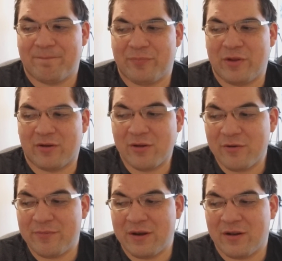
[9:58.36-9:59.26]
there could
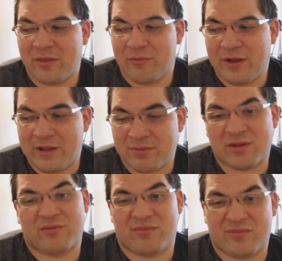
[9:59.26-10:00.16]
have been another way, but
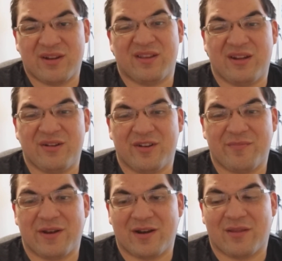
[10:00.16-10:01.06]
there really couldn't have
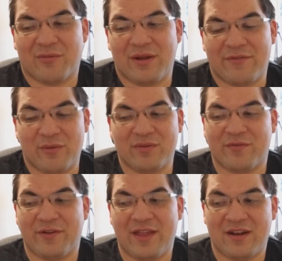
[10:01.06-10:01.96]
been another way. If it
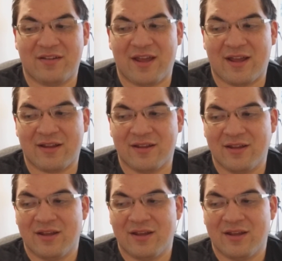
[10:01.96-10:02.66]
wasn't for that attack,